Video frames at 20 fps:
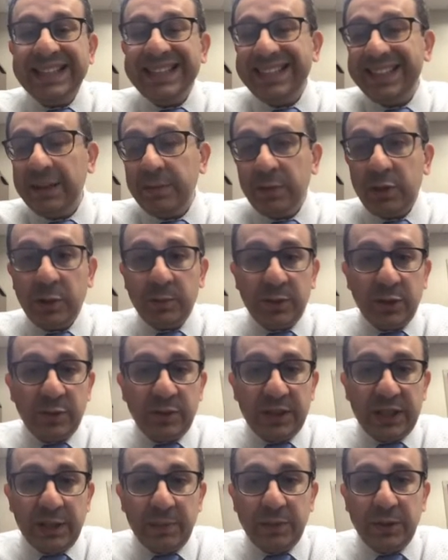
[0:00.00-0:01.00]
symptoms
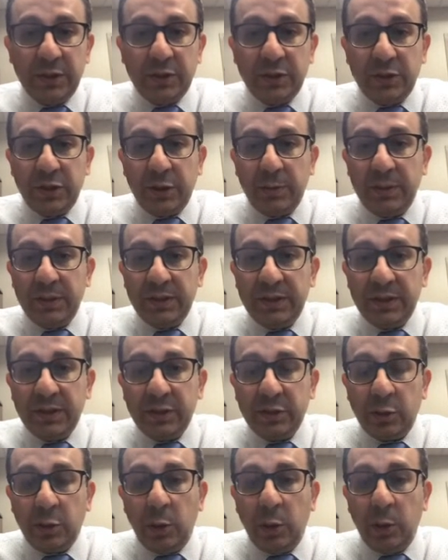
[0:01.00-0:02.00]
of sleep
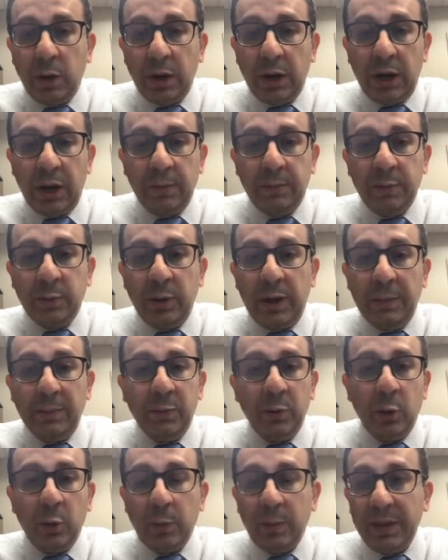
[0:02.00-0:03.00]
disturbances going up to
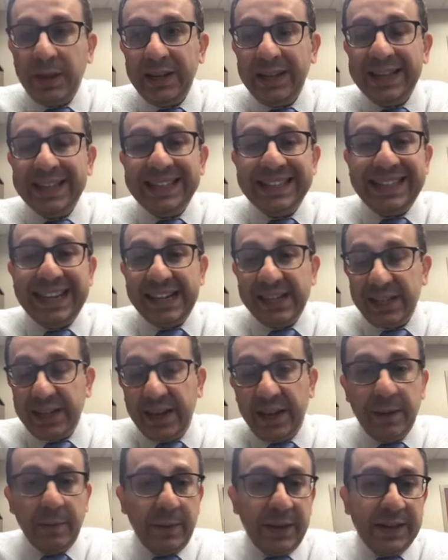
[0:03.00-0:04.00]
abnormal
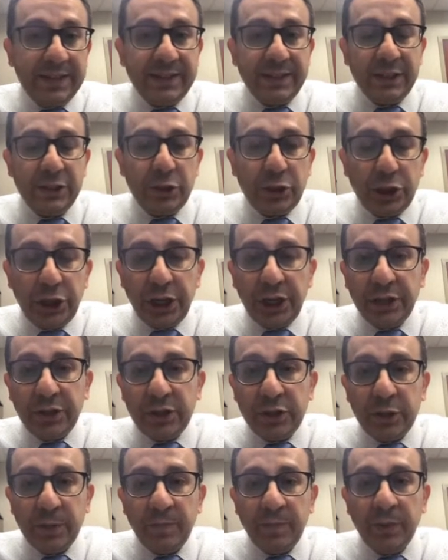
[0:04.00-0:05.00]
daytime gas
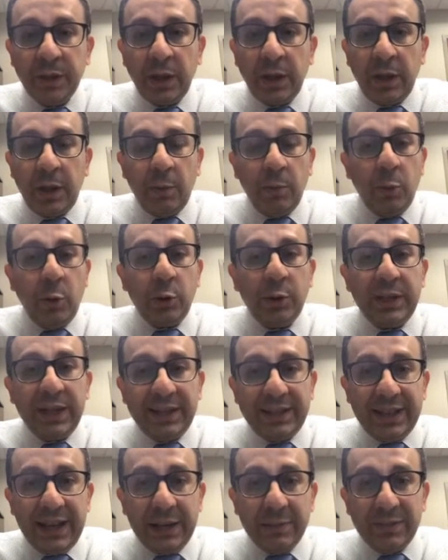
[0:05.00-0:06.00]
exchange, more
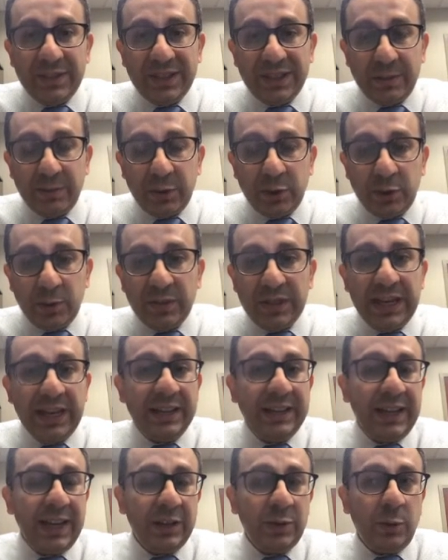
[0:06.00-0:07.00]
daytime symptoms,
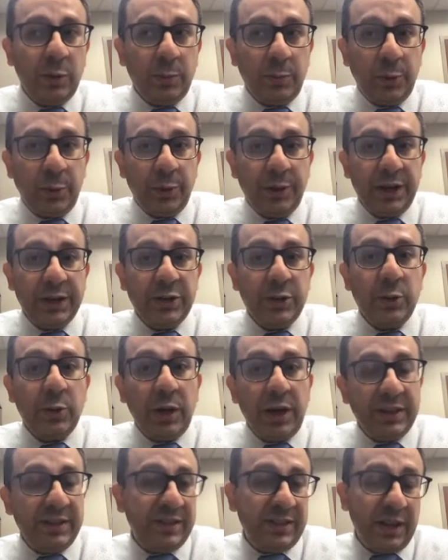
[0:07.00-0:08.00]
and that could progress
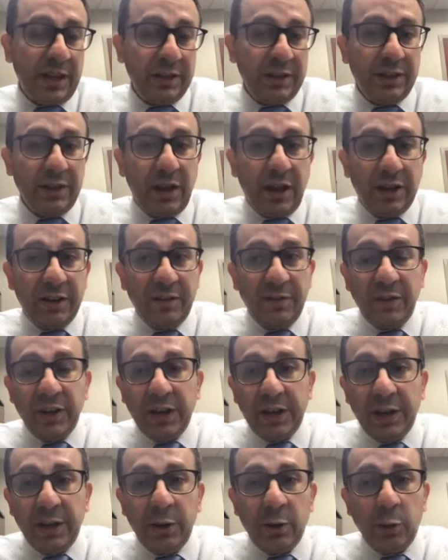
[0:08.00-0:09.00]
to right-sided heart
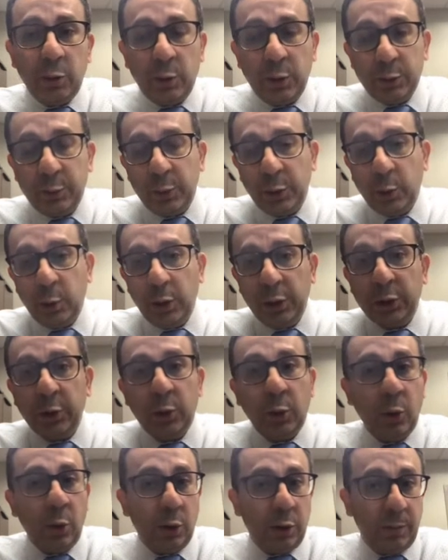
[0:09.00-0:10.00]
failure, or what we call
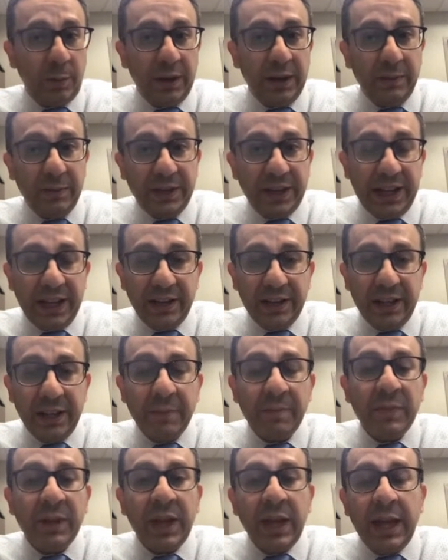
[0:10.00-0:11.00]
it core
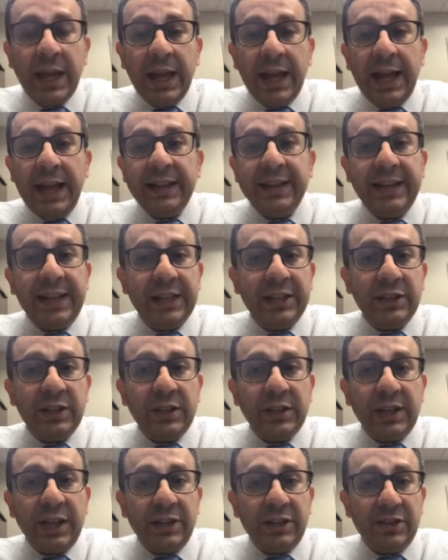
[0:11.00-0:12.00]
pulmonary, and that
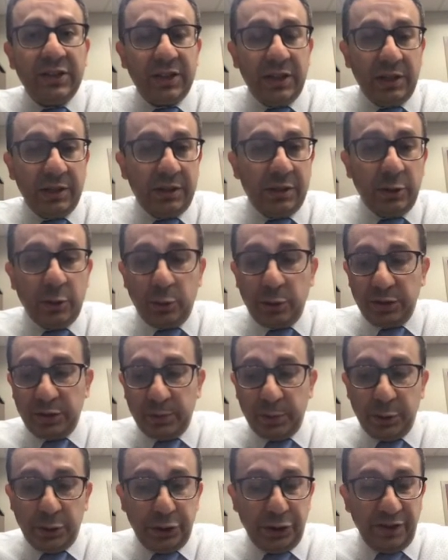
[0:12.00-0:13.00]
can result into
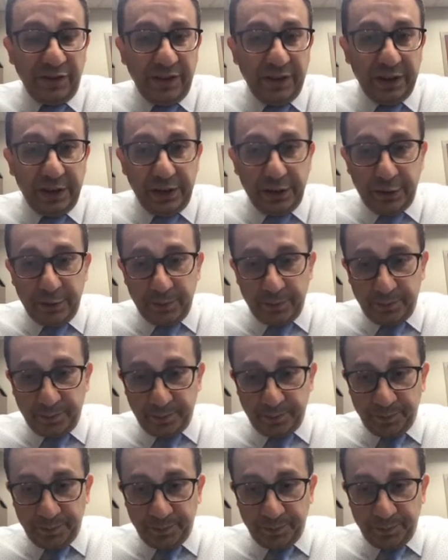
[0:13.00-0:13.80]
respiratory failure.